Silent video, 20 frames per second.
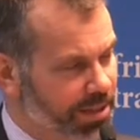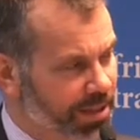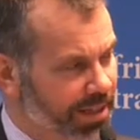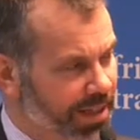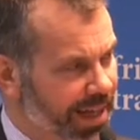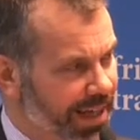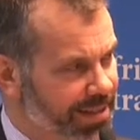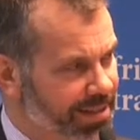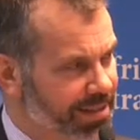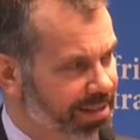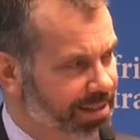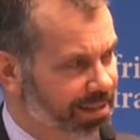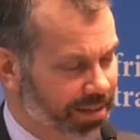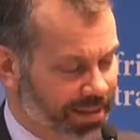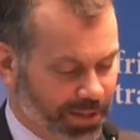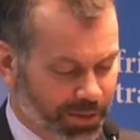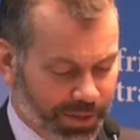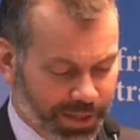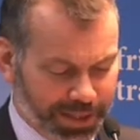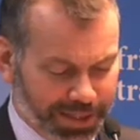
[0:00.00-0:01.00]
next,
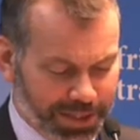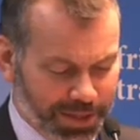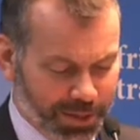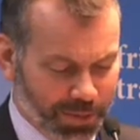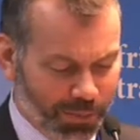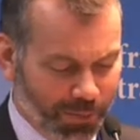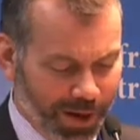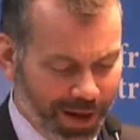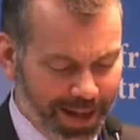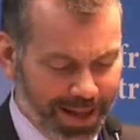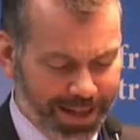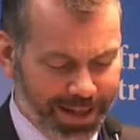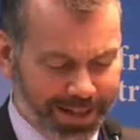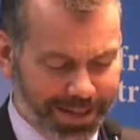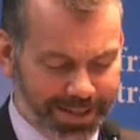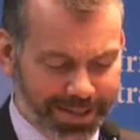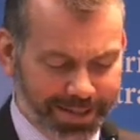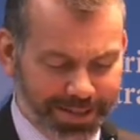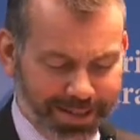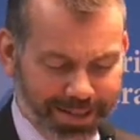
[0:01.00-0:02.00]
quickly, why
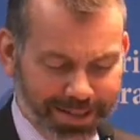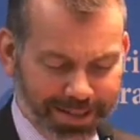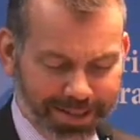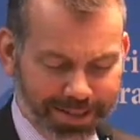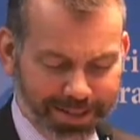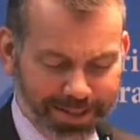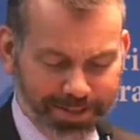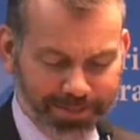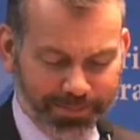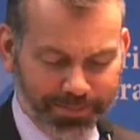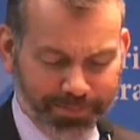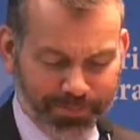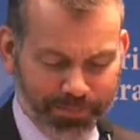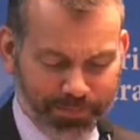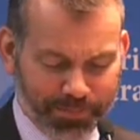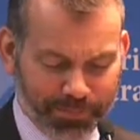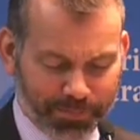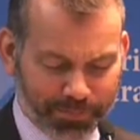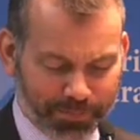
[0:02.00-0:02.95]
um,